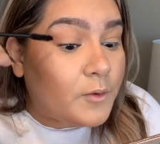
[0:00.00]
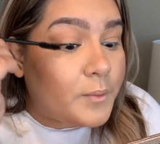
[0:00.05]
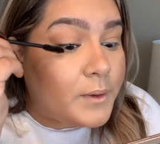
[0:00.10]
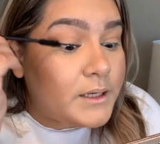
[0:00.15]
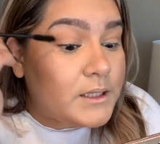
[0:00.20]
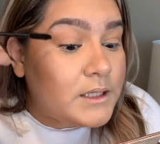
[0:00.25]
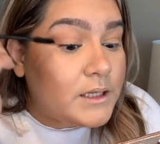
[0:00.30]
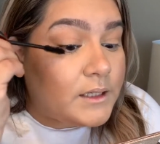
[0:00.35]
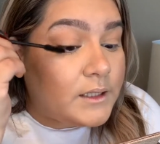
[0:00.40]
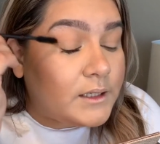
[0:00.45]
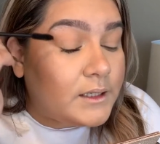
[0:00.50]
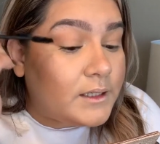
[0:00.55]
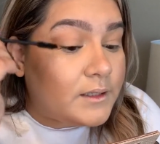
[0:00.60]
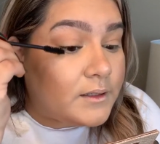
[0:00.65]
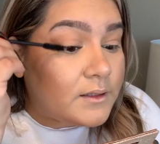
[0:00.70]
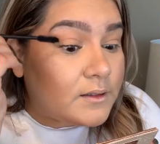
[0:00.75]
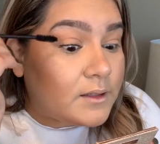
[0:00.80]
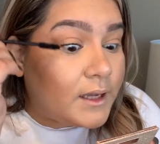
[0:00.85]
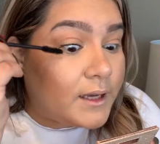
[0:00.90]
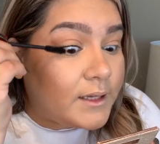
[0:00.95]
basically
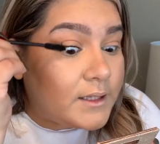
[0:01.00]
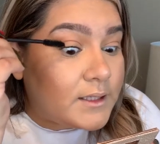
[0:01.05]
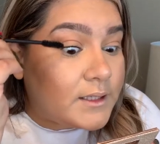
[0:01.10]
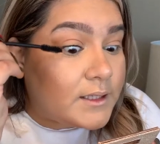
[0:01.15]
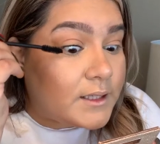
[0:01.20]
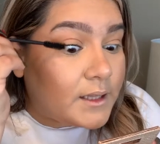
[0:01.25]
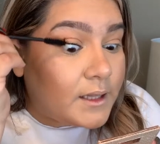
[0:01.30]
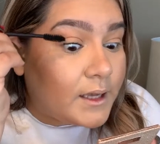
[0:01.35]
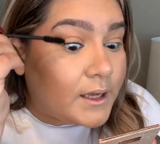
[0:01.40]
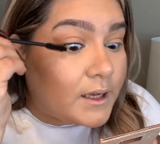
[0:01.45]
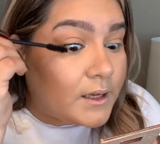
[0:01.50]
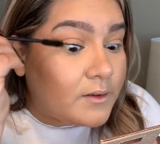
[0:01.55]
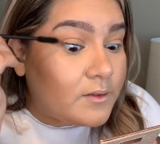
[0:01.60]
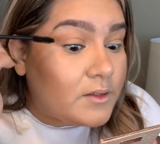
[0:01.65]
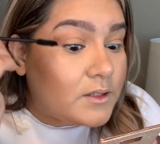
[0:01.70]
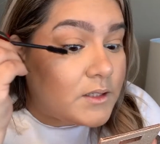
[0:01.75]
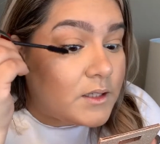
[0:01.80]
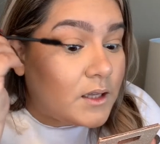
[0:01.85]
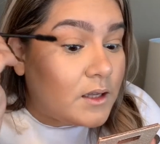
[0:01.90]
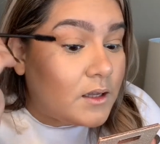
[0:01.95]
like
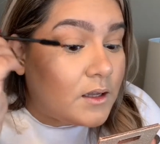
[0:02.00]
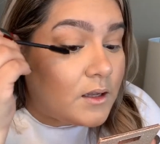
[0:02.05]
slaves.